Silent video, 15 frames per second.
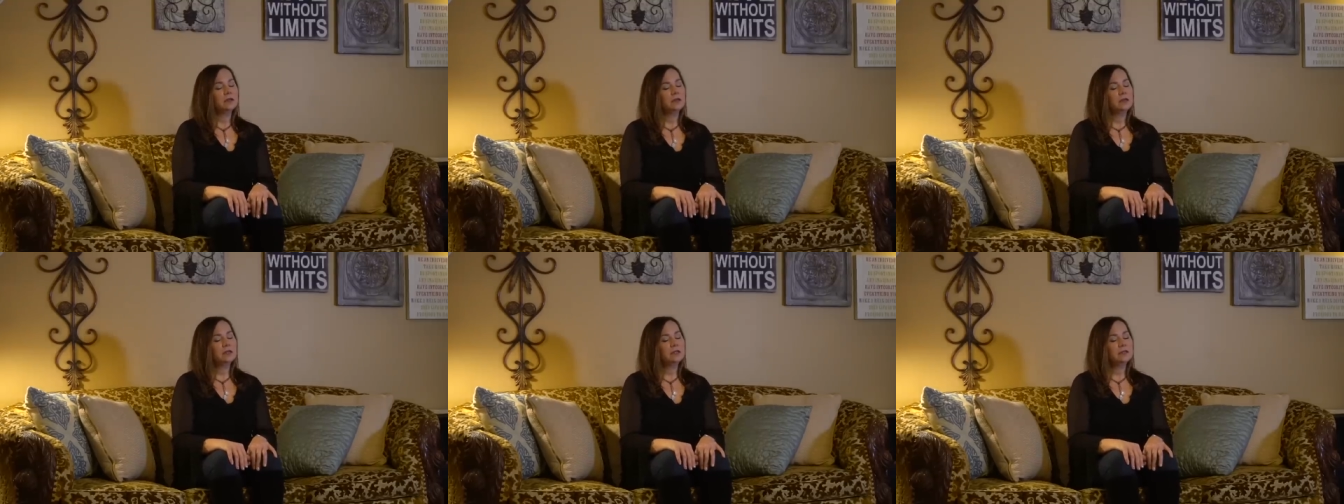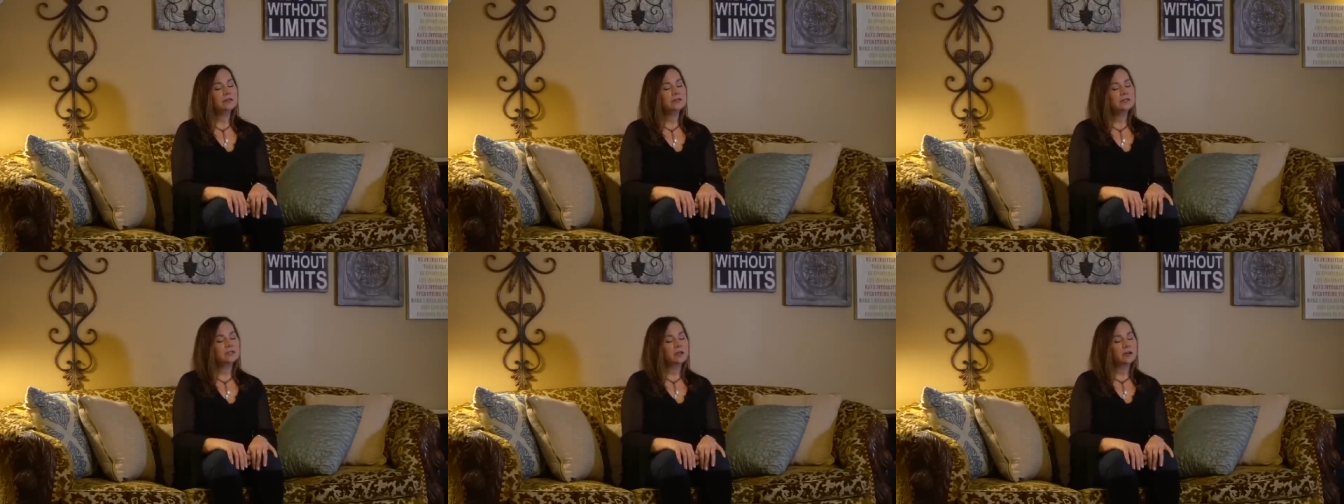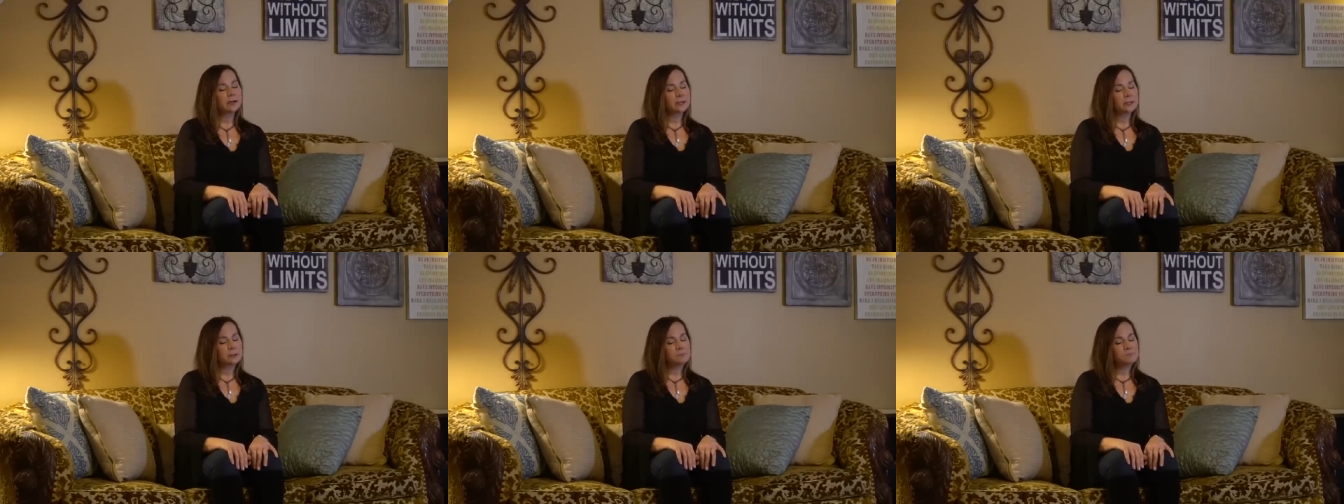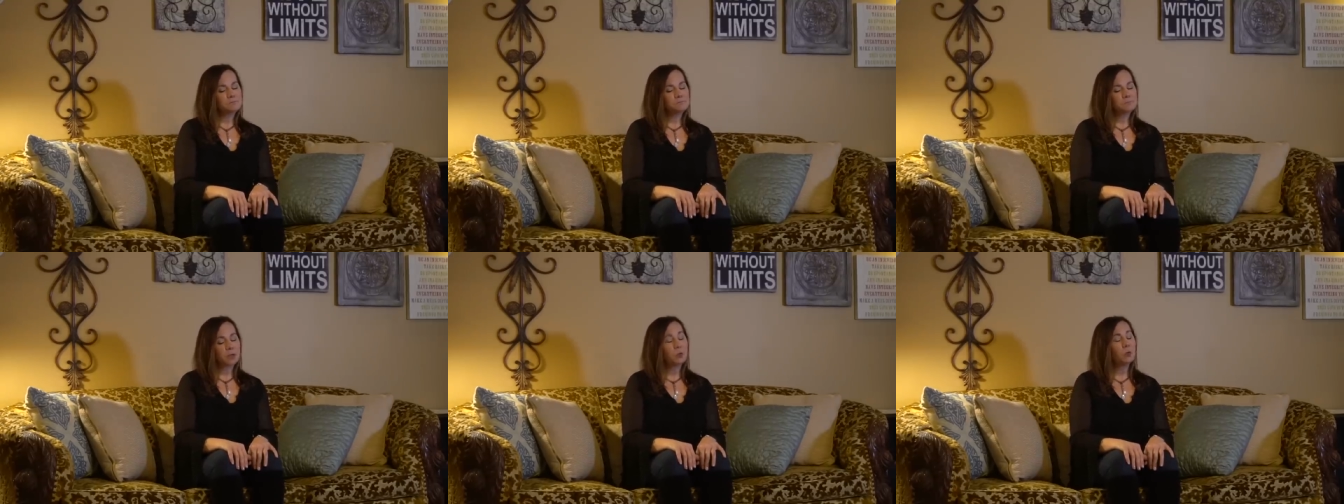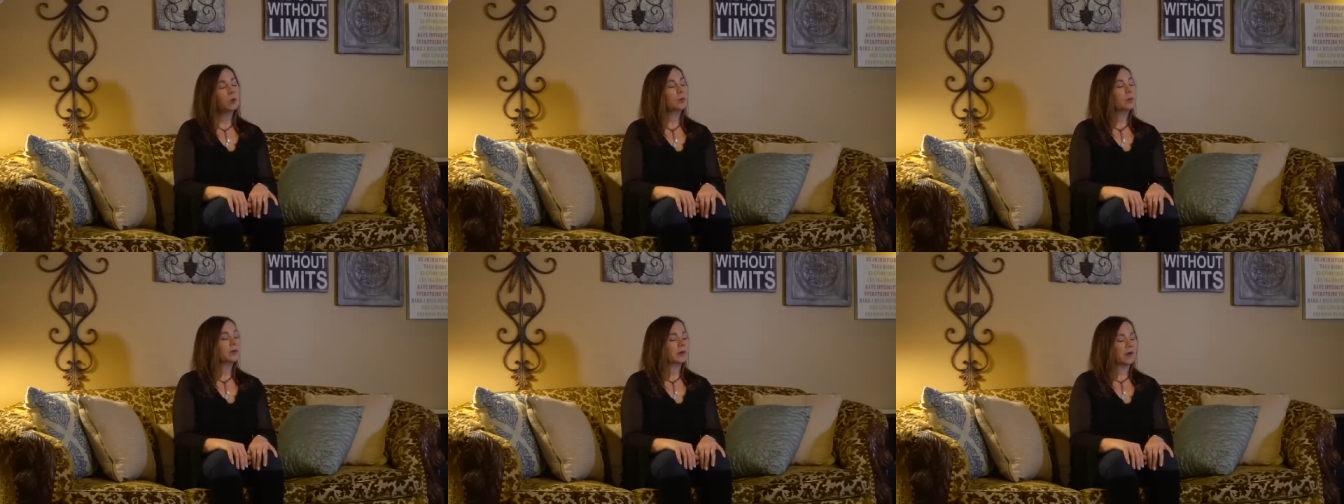It is um,
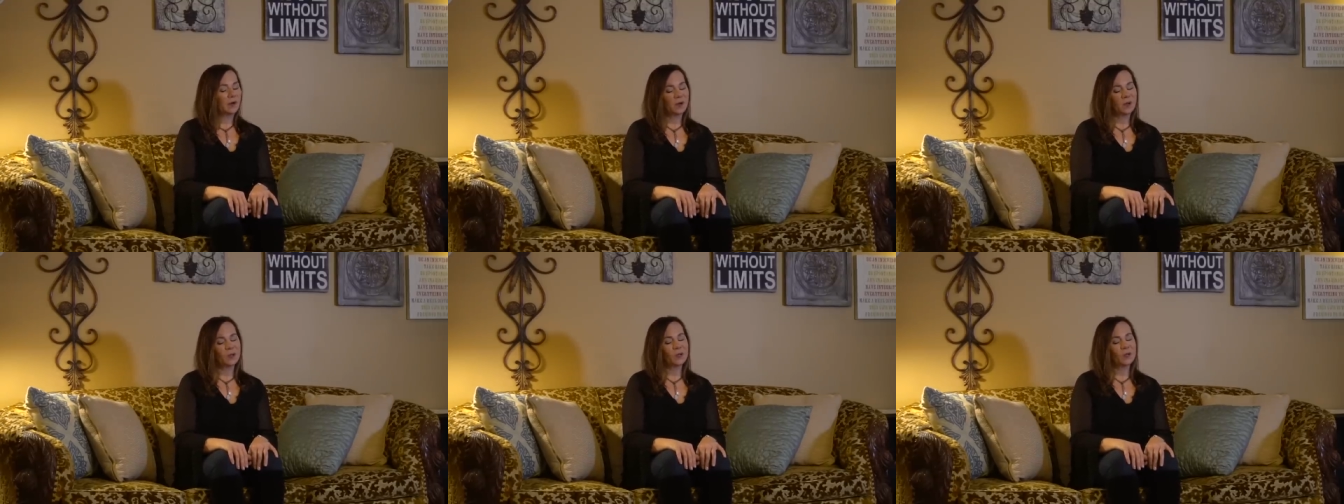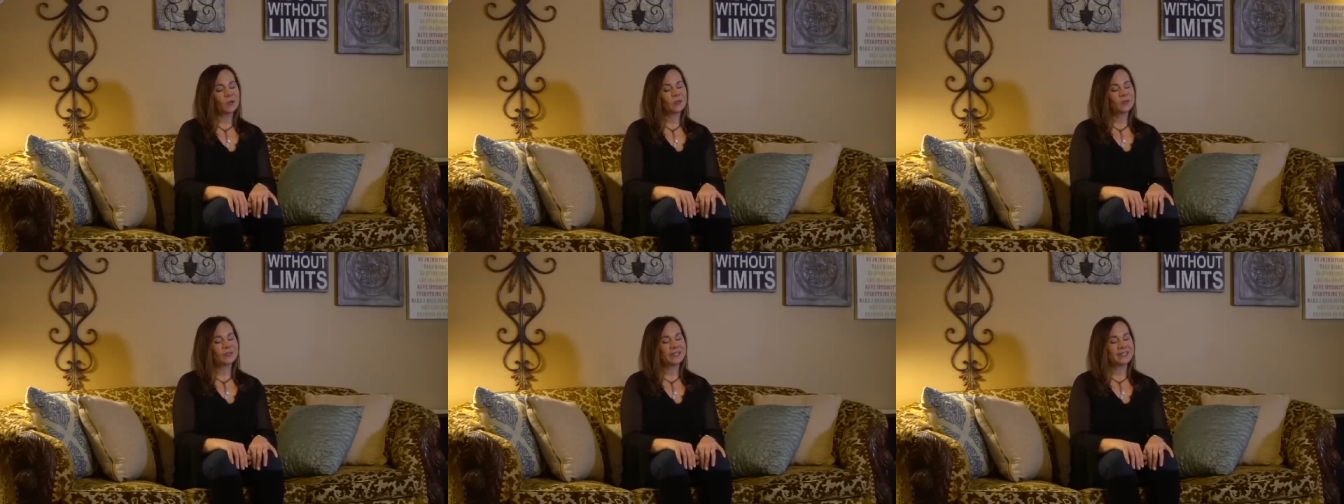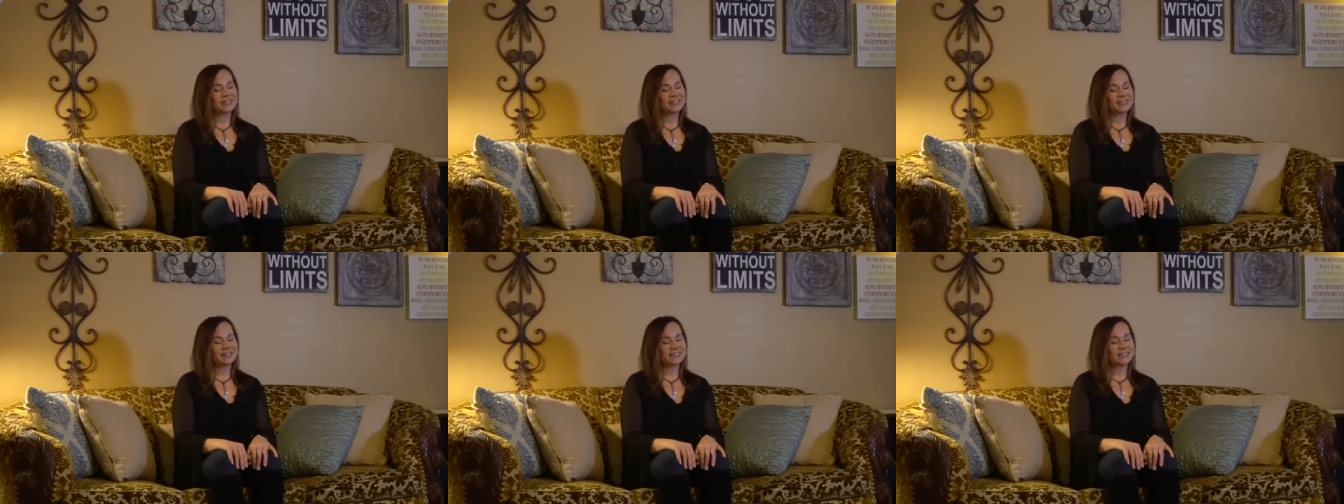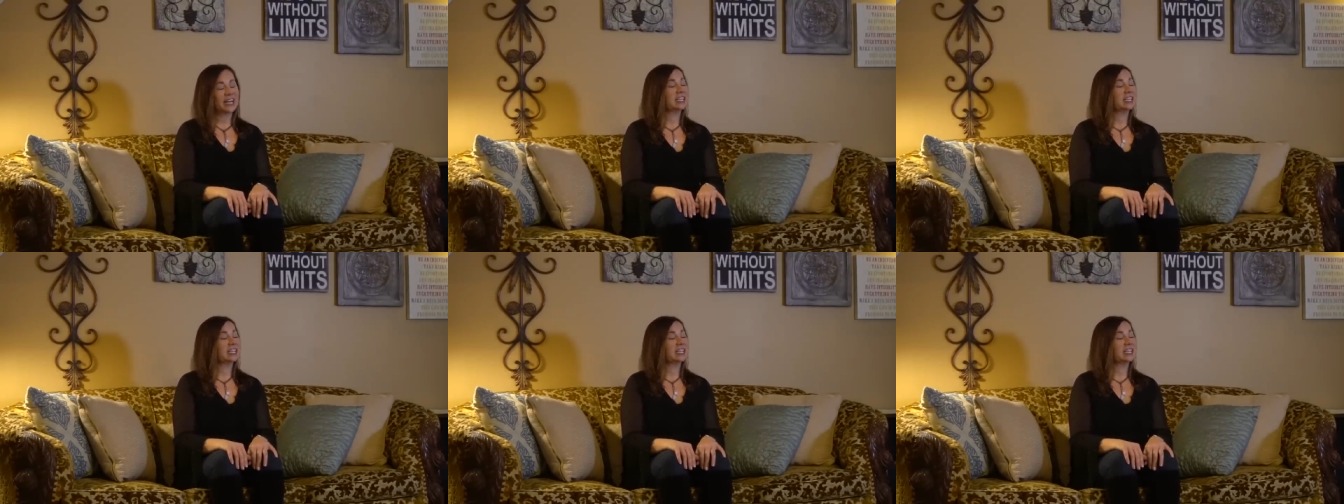what we'll call uh,